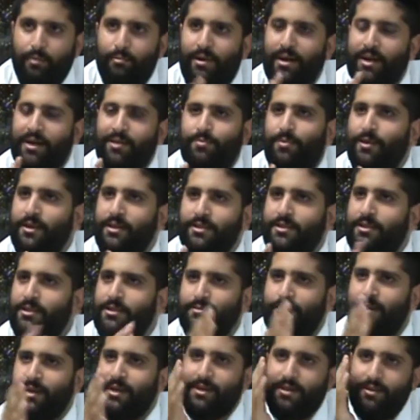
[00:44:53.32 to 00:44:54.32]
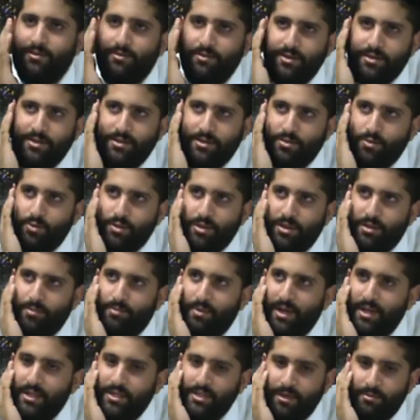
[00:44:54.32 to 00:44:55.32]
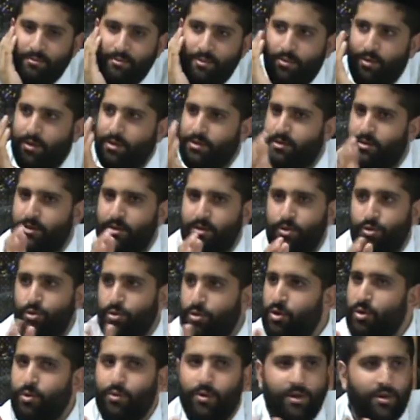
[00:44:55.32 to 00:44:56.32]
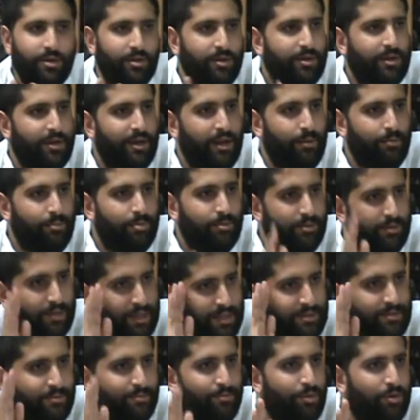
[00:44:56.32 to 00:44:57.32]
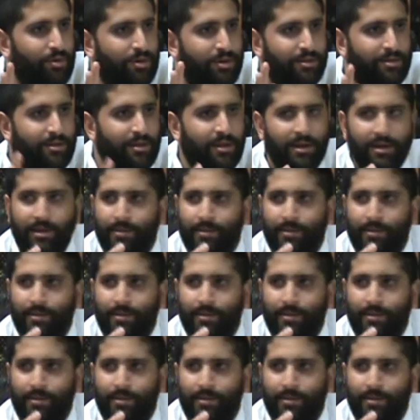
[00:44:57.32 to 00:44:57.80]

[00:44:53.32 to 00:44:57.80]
It doesn't make a difference what the page number was. You know where to look it up. That's important.